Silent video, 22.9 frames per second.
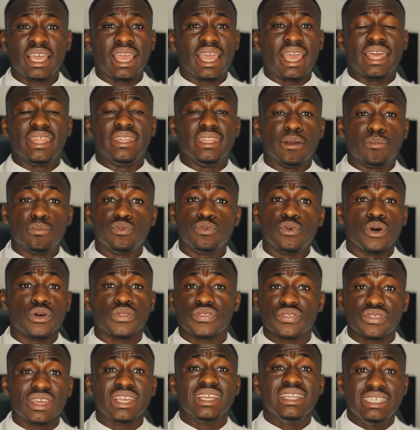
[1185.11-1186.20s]
and the poor
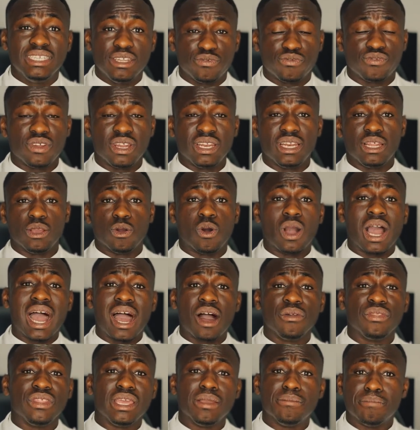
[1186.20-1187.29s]
think differently, or
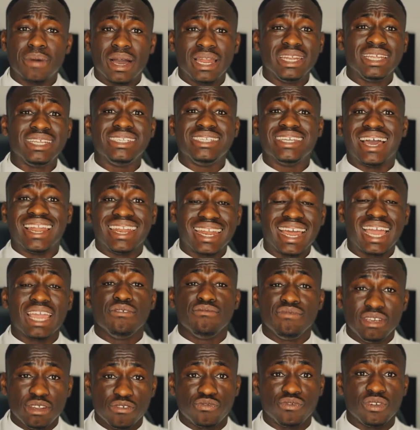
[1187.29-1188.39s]
how they manage their life
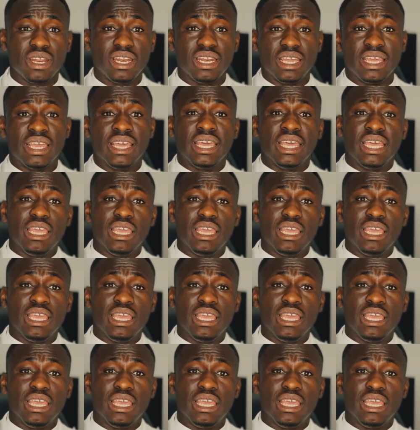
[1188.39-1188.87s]
differently.